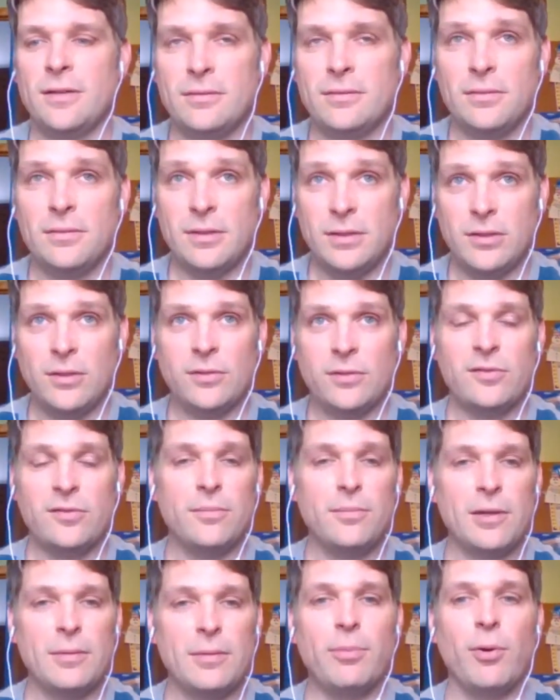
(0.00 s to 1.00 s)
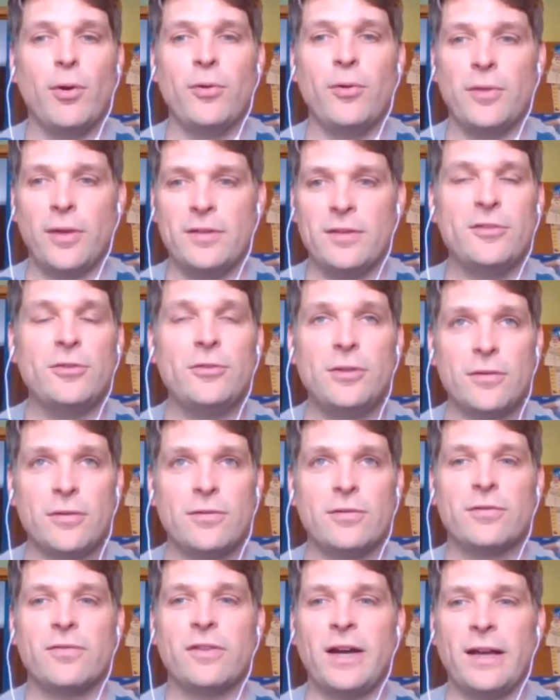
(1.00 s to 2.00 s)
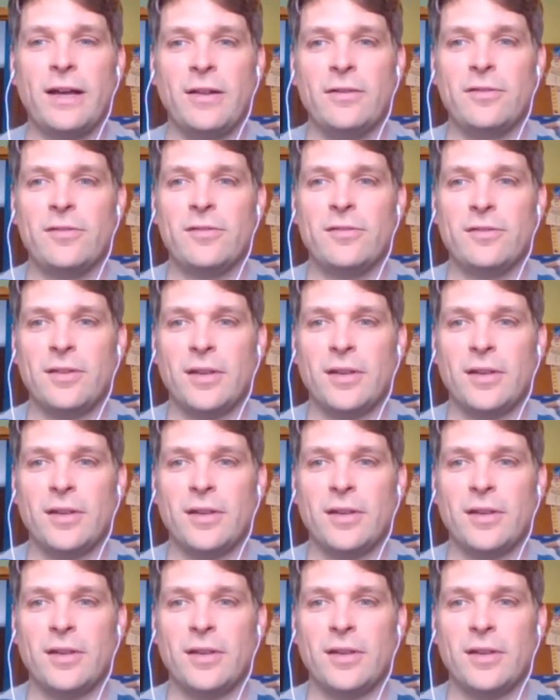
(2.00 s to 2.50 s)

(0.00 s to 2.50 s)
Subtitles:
You'll submit both 2 different files